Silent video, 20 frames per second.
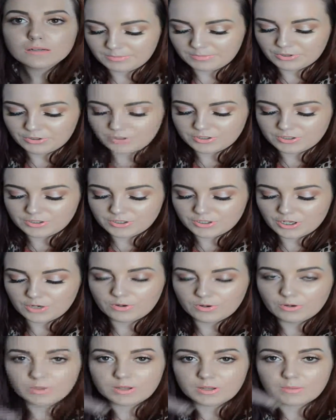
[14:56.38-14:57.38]
Going to go
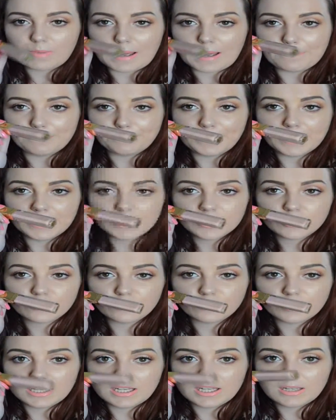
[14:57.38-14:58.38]
in with my
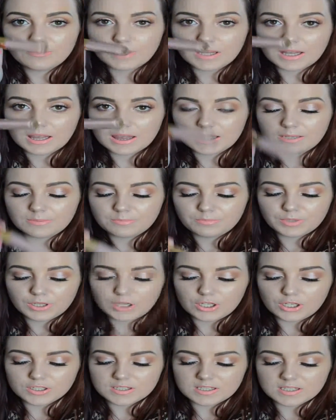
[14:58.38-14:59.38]
buttercream lip
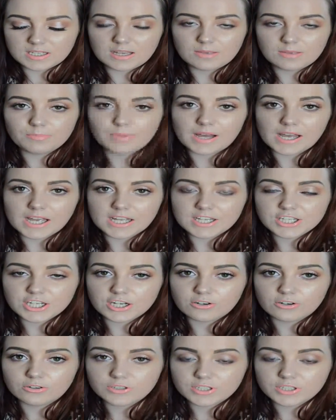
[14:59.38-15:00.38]
gloss by
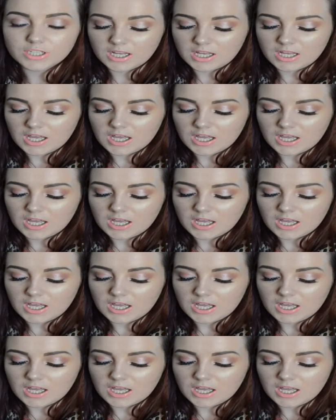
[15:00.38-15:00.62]
Gerald